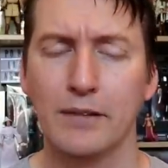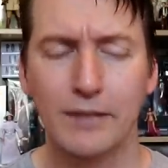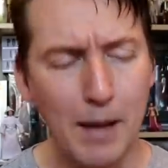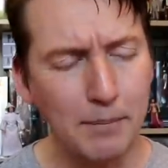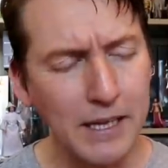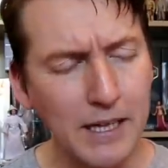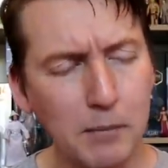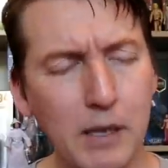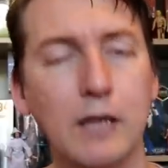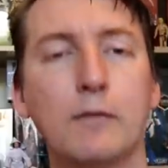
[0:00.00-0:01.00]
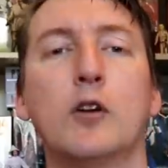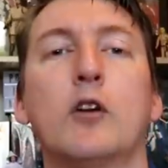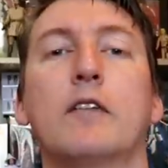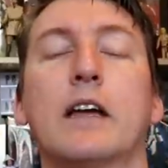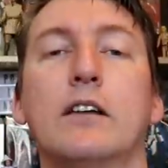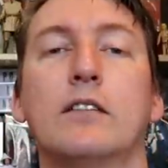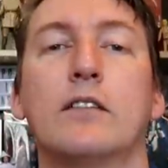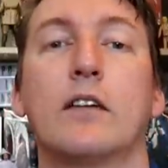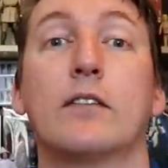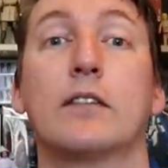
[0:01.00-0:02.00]
tap the little bell for
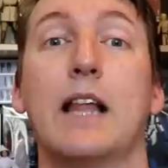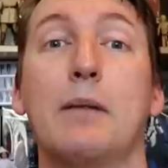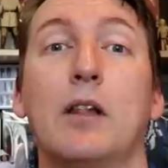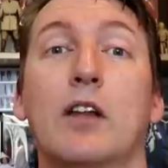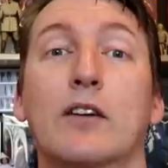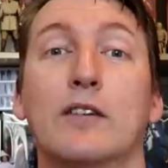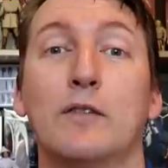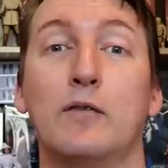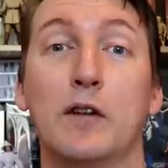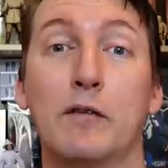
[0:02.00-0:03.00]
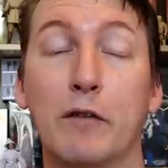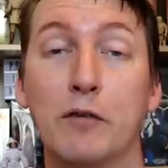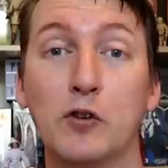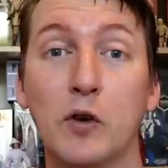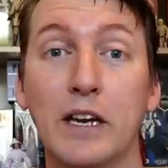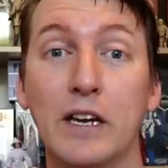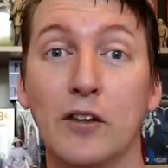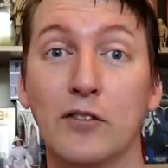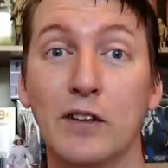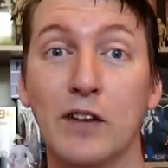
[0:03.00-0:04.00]
notifications, slap a like on this video if you've enjoyed it, and
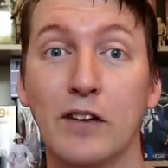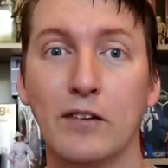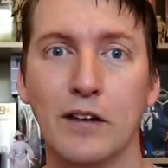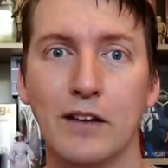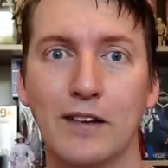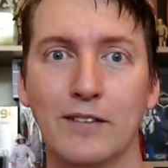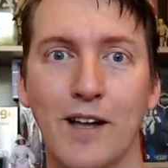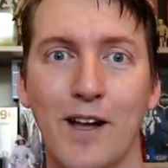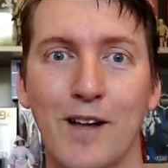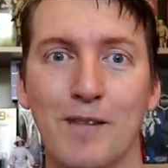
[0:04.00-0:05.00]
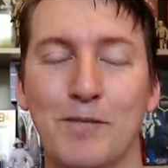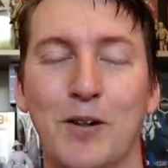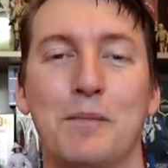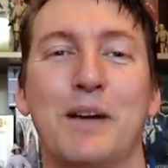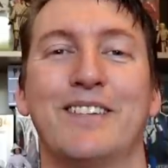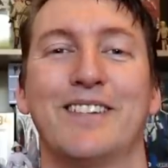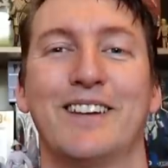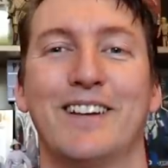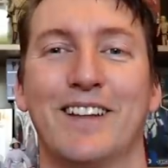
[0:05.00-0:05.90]
I'll see you guys next time. All the best.